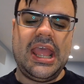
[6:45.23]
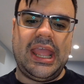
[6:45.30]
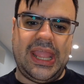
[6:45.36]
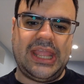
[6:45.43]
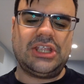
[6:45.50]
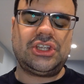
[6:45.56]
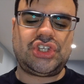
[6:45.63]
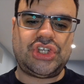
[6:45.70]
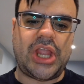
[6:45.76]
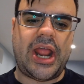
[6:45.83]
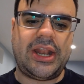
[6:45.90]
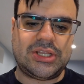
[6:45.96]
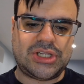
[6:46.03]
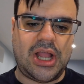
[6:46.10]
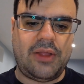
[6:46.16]
is
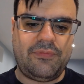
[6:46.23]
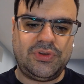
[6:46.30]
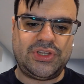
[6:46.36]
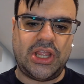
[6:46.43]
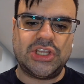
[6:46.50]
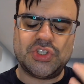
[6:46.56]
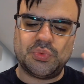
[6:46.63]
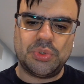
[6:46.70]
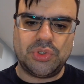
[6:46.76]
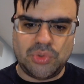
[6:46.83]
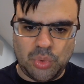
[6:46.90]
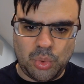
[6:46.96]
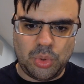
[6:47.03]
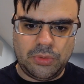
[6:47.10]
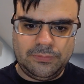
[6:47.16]
Shadow's confrontation with
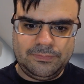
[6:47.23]
Guel.